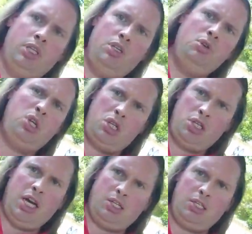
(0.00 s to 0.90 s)
usually
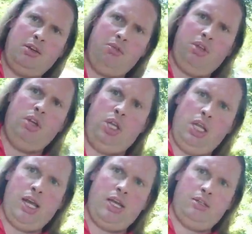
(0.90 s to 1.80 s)
starts at
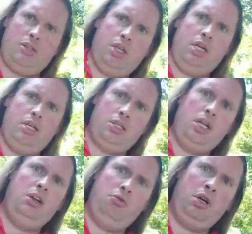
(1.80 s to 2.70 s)
7.30 at uh,
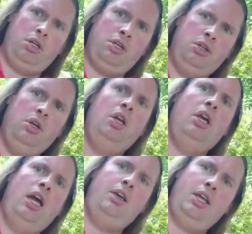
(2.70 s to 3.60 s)
Slide Rock
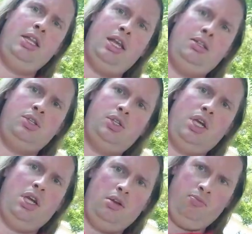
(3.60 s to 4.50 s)
and then ends
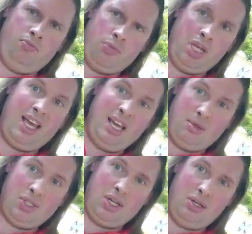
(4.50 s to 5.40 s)
um,
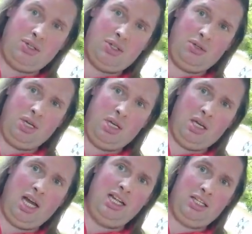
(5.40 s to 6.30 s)
outside uh,
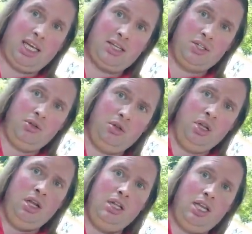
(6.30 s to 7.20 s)
Harlech Castle,
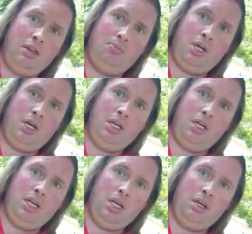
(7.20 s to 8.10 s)
led by
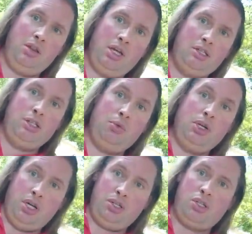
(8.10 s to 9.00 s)
uh, the Ardudwy
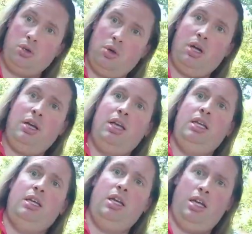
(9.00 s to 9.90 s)
Knights, who are
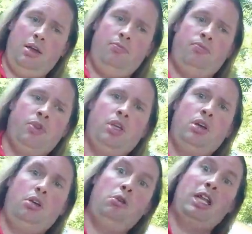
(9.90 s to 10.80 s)
a, um,
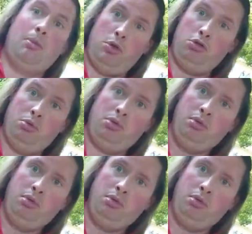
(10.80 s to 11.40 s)
a reenactment group.